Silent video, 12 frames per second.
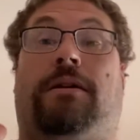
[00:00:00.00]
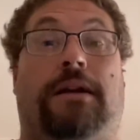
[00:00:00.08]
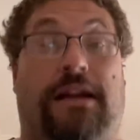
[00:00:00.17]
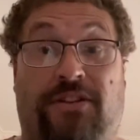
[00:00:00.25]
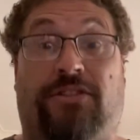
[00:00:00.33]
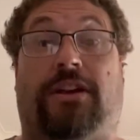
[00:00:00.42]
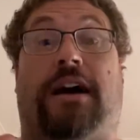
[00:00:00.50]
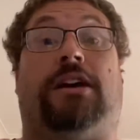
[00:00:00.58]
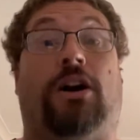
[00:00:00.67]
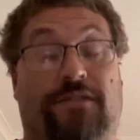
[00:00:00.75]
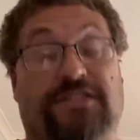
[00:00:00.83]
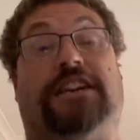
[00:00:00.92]
is a
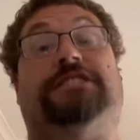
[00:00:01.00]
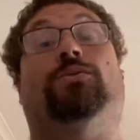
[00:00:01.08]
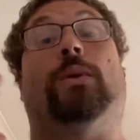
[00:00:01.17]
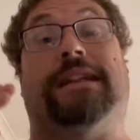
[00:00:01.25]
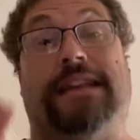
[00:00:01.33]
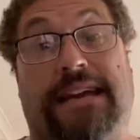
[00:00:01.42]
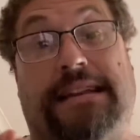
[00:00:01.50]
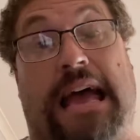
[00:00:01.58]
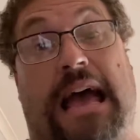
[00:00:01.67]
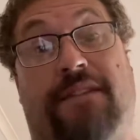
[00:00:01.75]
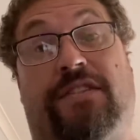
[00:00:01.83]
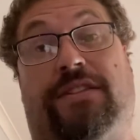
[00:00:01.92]
conversation we need to
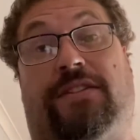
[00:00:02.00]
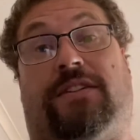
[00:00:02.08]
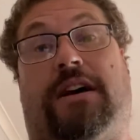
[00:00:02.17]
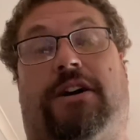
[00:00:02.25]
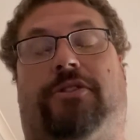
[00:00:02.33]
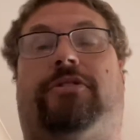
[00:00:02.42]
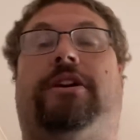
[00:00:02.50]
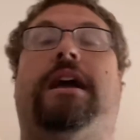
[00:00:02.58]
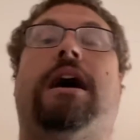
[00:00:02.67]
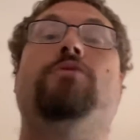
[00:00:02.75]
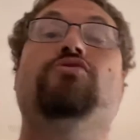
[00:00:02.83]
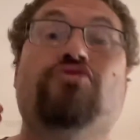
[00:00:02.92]
have in this country,
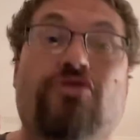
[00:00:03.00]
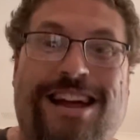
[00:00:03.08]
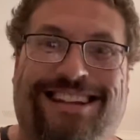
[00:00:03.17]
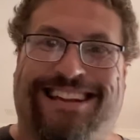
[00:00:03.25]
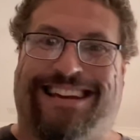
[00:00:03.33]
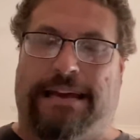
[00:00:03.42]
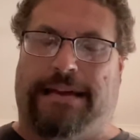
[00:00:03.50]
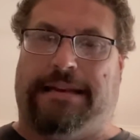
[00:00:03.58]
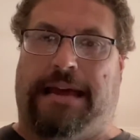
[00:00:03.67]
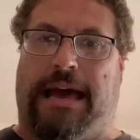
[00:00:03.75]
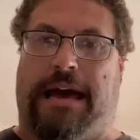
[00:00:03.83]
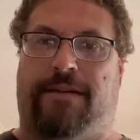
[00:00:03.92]
really need to
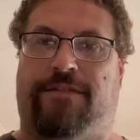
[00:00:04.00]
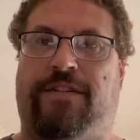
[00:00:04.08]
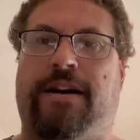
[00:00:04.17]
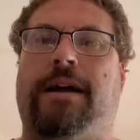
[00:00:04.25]
have,